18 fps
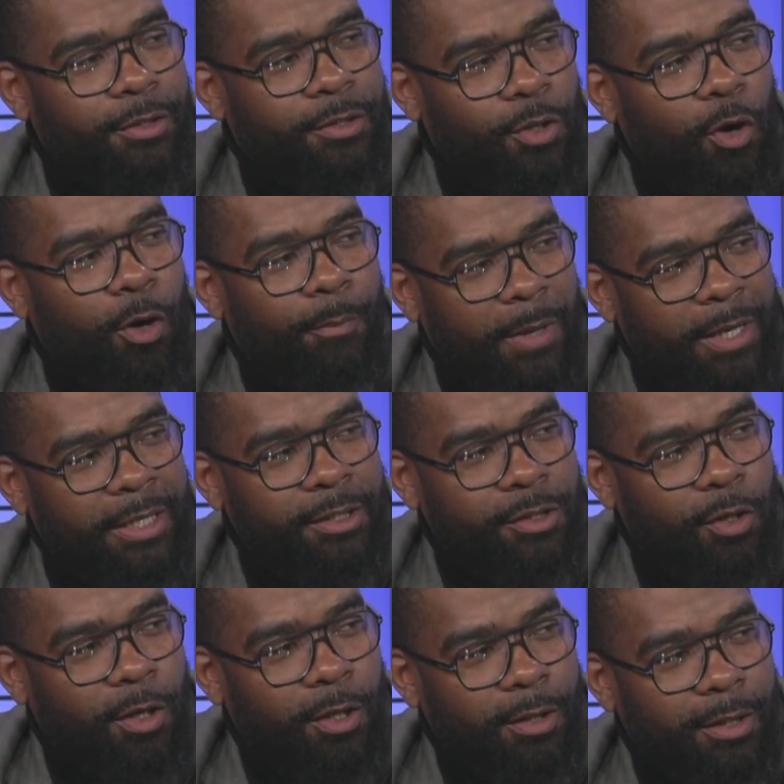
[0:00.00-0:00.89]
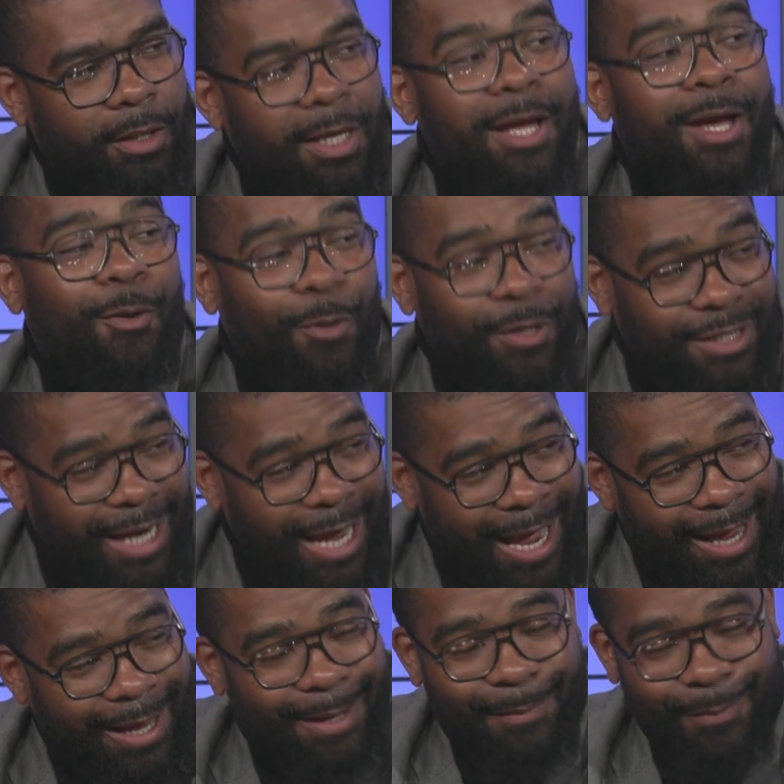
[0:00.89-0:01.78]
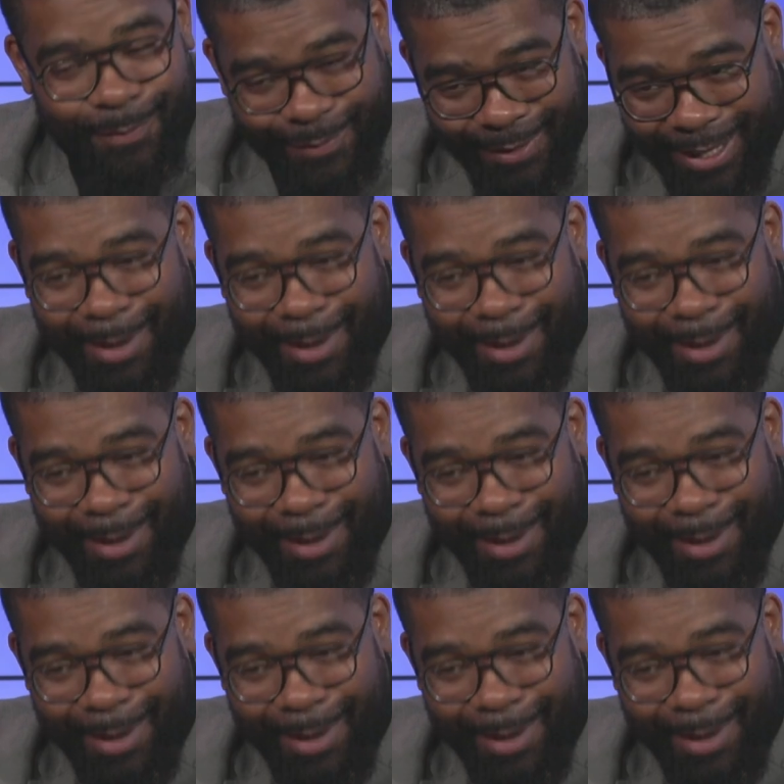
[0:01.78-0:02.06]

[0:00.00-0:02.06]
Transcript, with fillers: It's called Money Talk, which I'm